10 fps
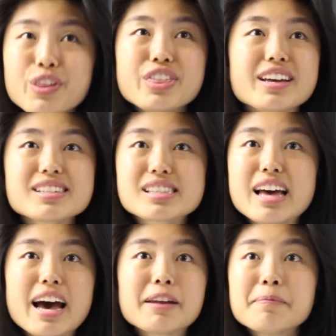are things
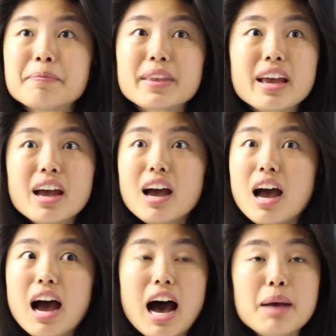that,
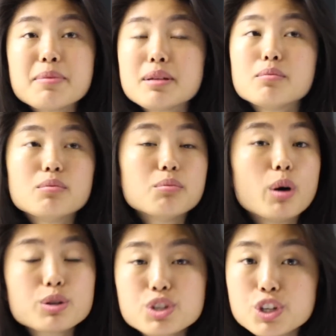I mean,
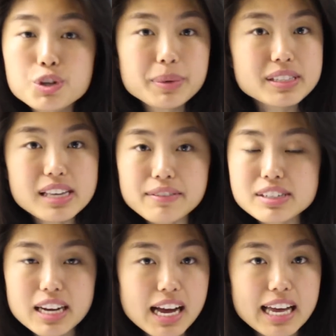most humans have
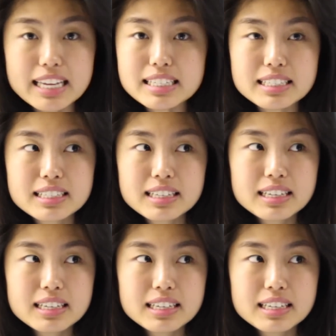done.